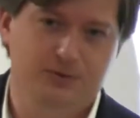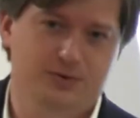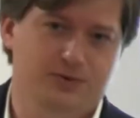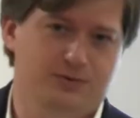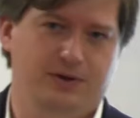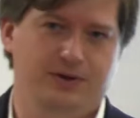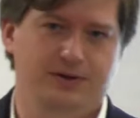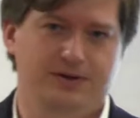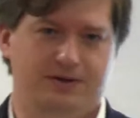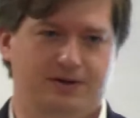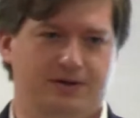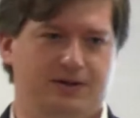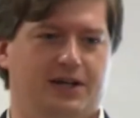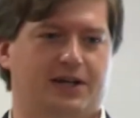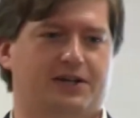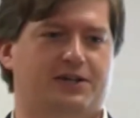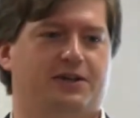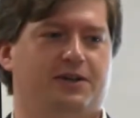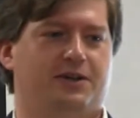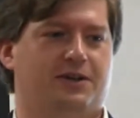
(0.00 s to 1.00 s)
was trained as an
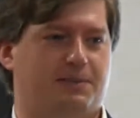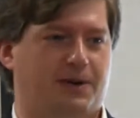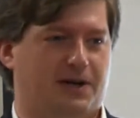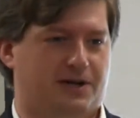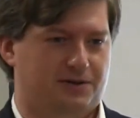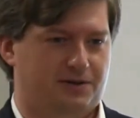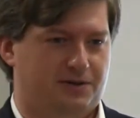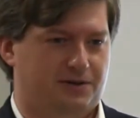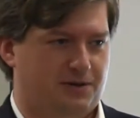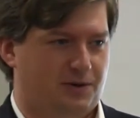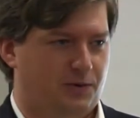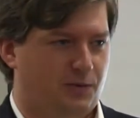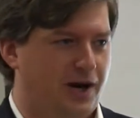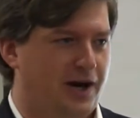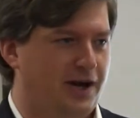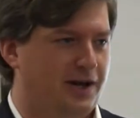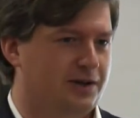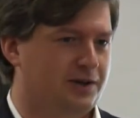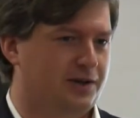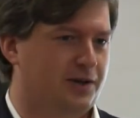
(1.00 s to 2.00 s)
election inspector a
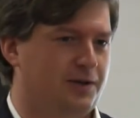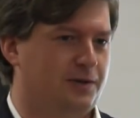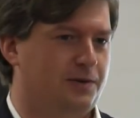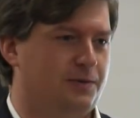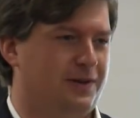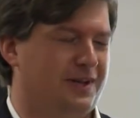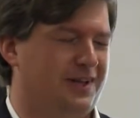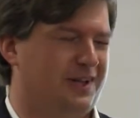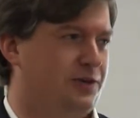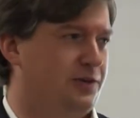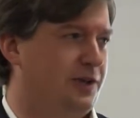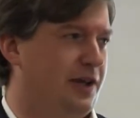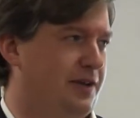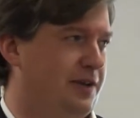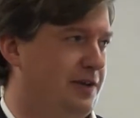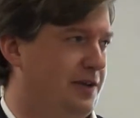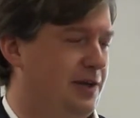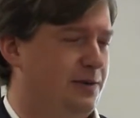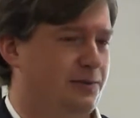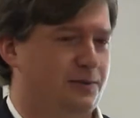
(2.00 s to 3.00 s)
while ago. I think
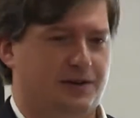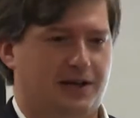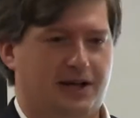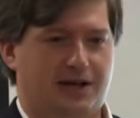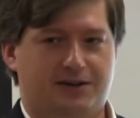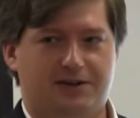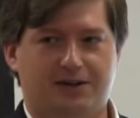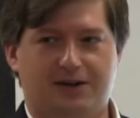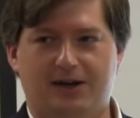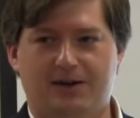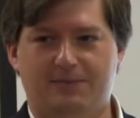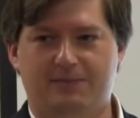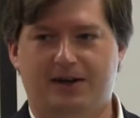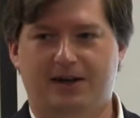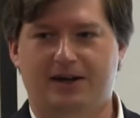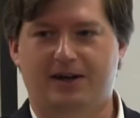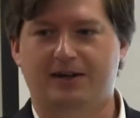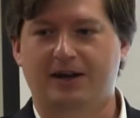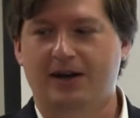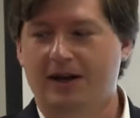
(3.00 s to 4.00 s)
2010 was the last time.
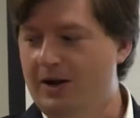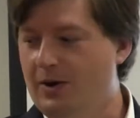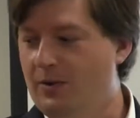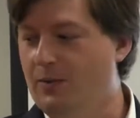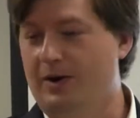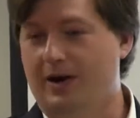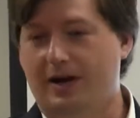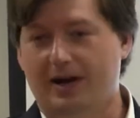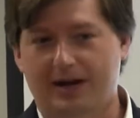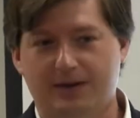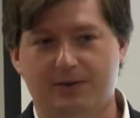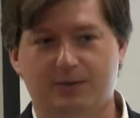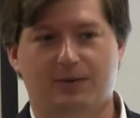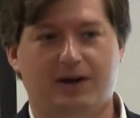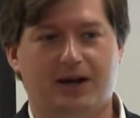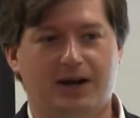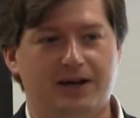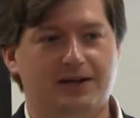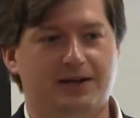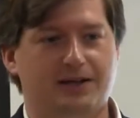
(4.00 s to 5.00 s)
And when I
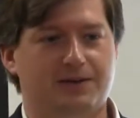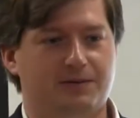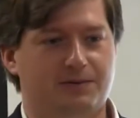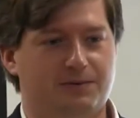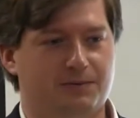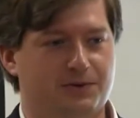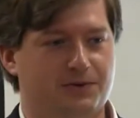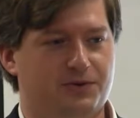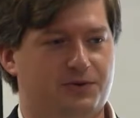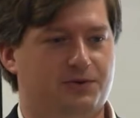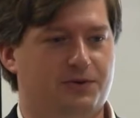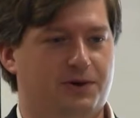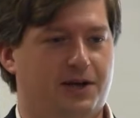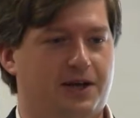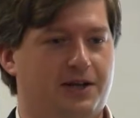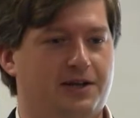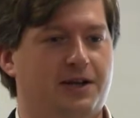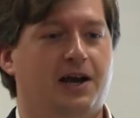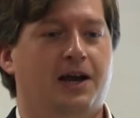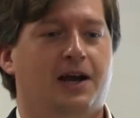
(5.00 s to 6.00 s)
was
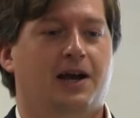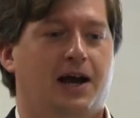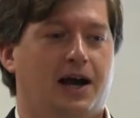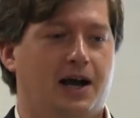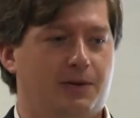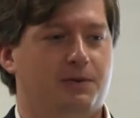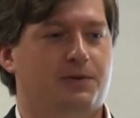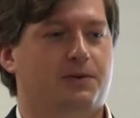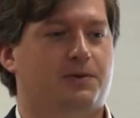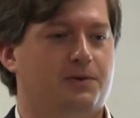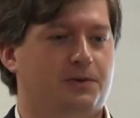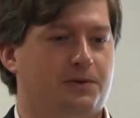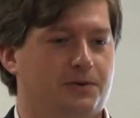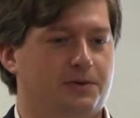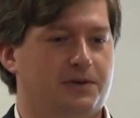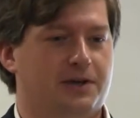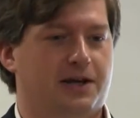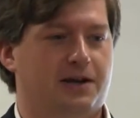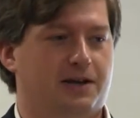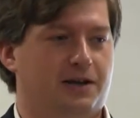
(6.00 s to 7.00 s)
trained, I was
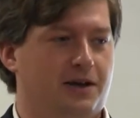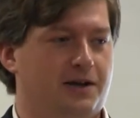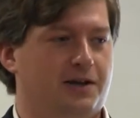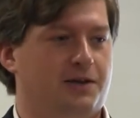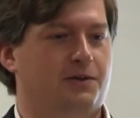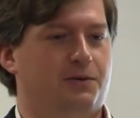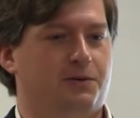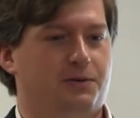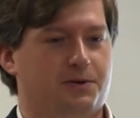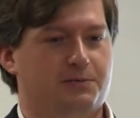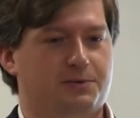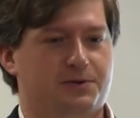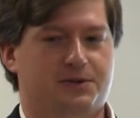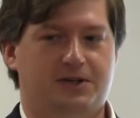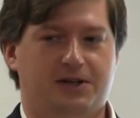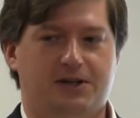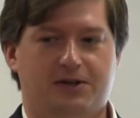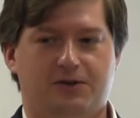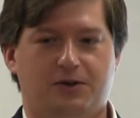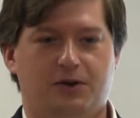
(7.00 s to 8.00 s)
told that a lot of the older
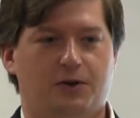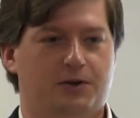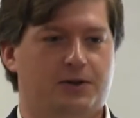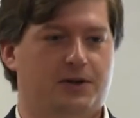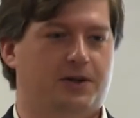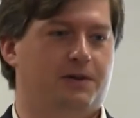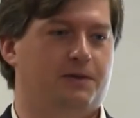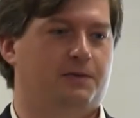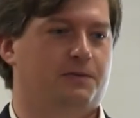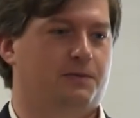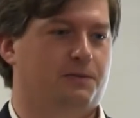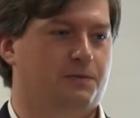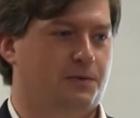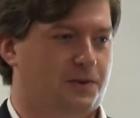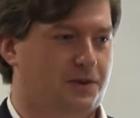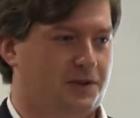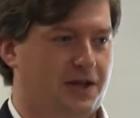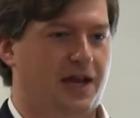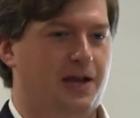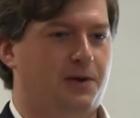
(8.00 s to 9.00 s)
machines only
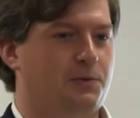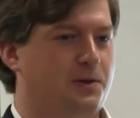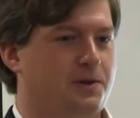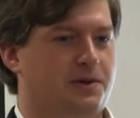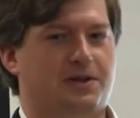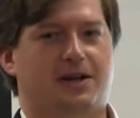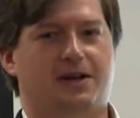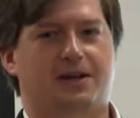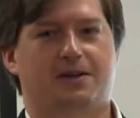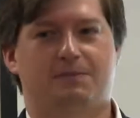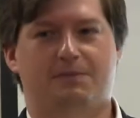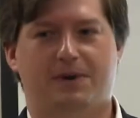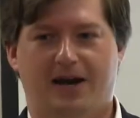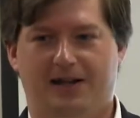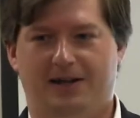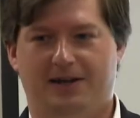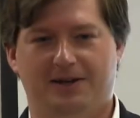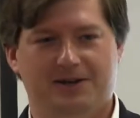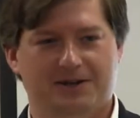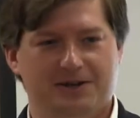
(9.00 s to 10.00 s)
scan one side of the
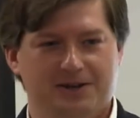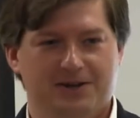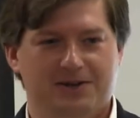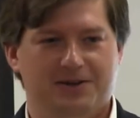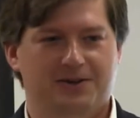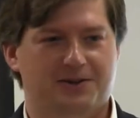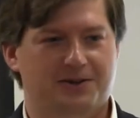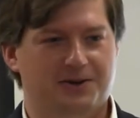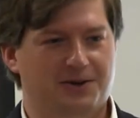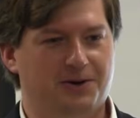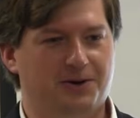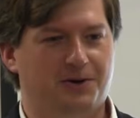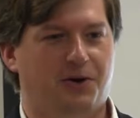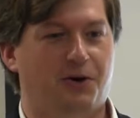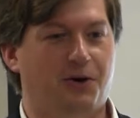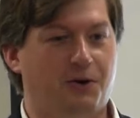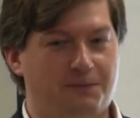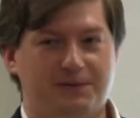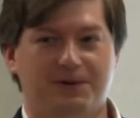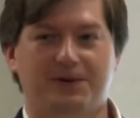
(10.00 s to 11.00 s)
ballot. So
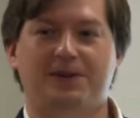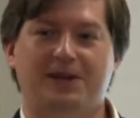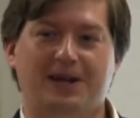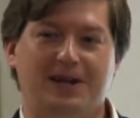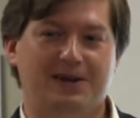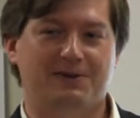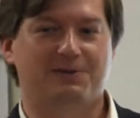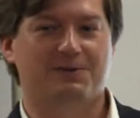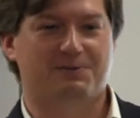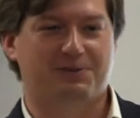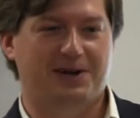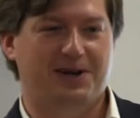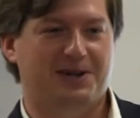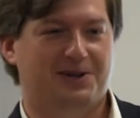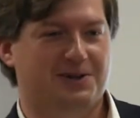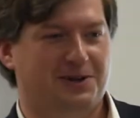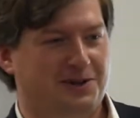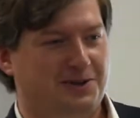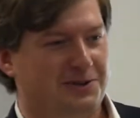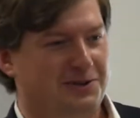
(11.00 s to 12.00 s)
hopefully they
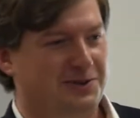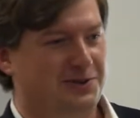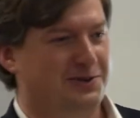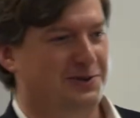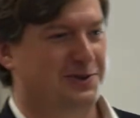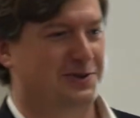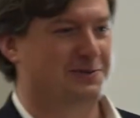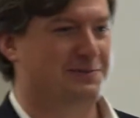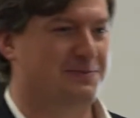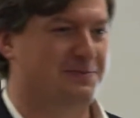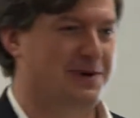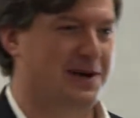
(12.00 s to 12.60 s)
replaced all of those